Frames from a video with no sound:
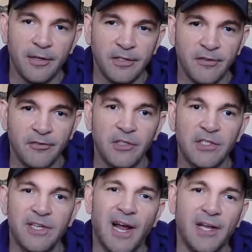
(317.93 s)
different
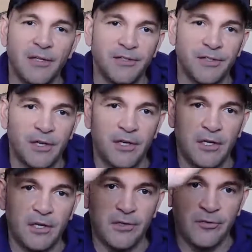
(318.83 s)
styles
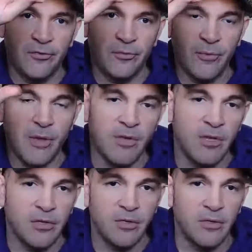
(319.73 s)
of, maybe
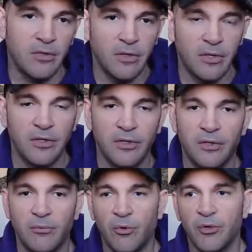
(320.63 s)
in
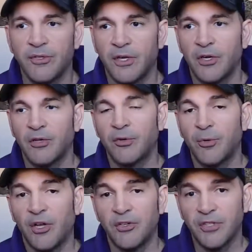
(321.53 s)
more technical
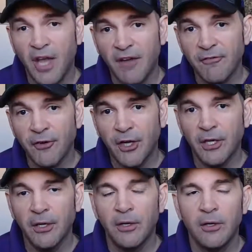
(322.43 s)
terminology,
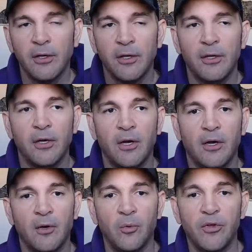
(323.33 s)
efforting,
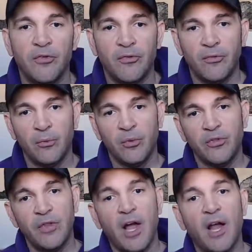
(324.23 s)

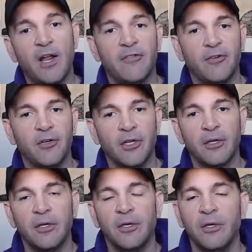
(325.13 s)
with not efforting.
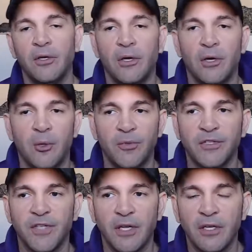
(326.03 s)

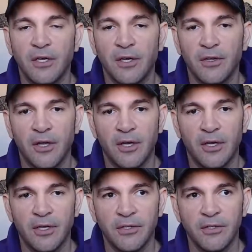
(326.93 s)
This idea
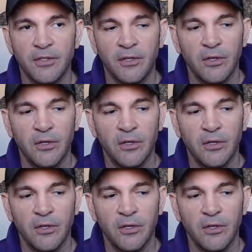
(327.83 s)
that